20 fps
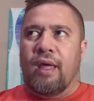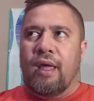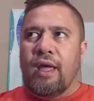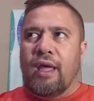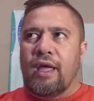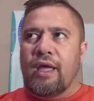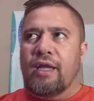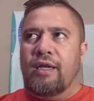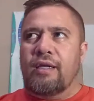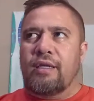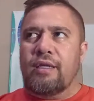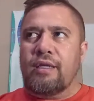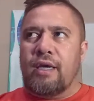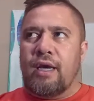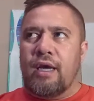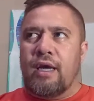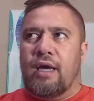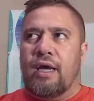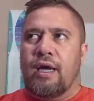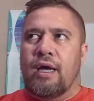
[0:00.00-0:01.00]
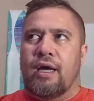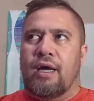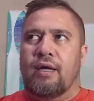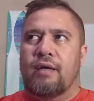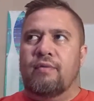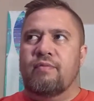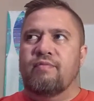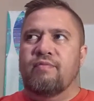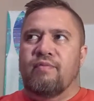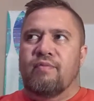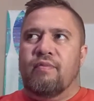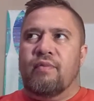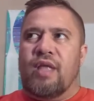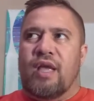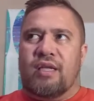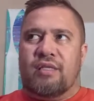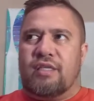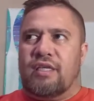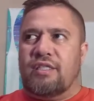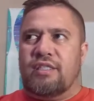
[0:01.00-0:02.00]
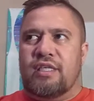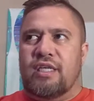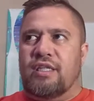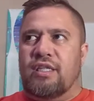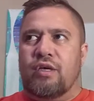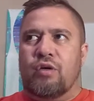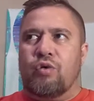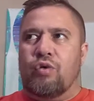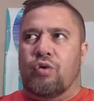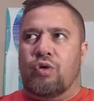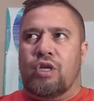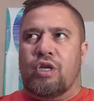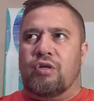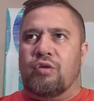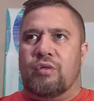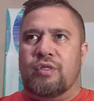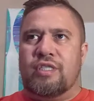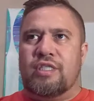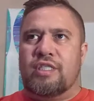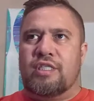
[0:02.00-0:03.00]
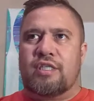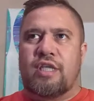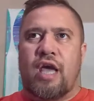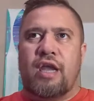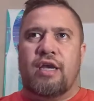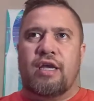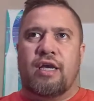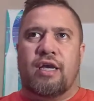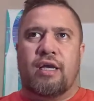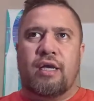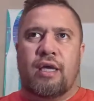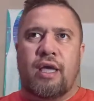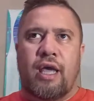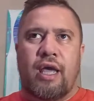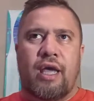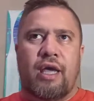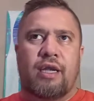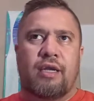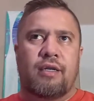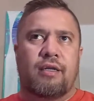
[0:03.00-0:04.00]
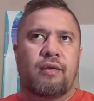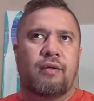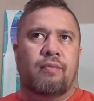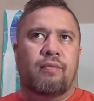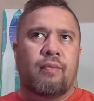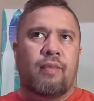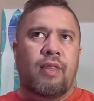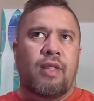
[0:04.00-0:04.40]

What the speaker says: And as I said, the kōrero was stunning and